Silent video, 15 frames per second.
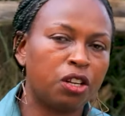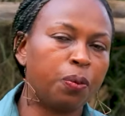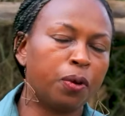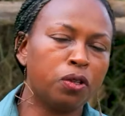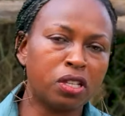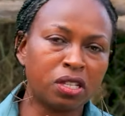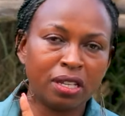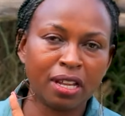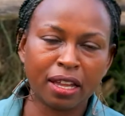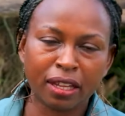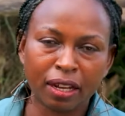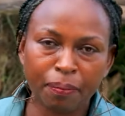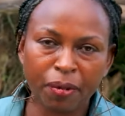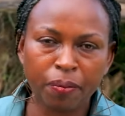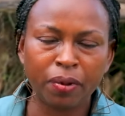that produced the
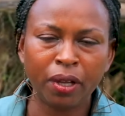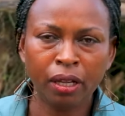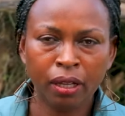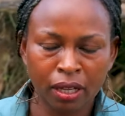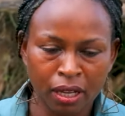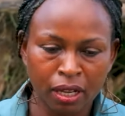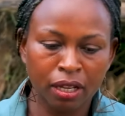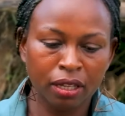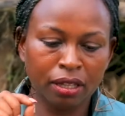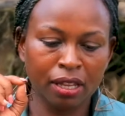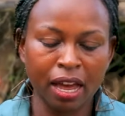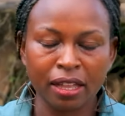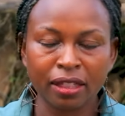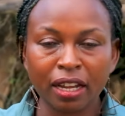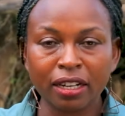other baby,
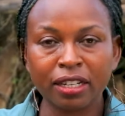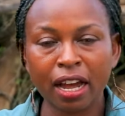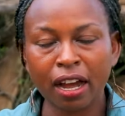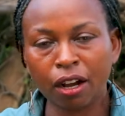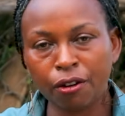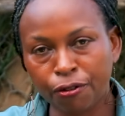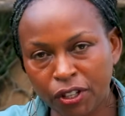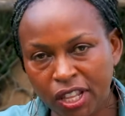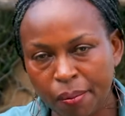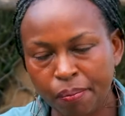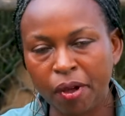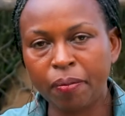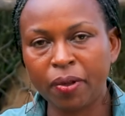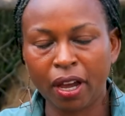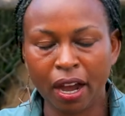the other tag for the
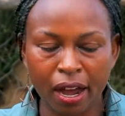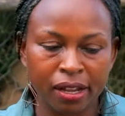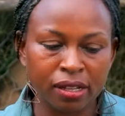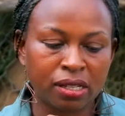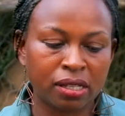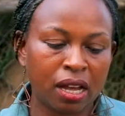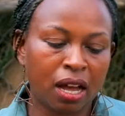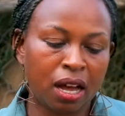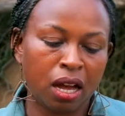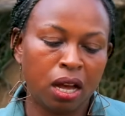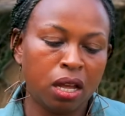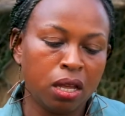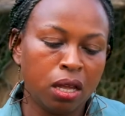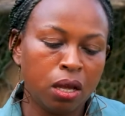baby has tag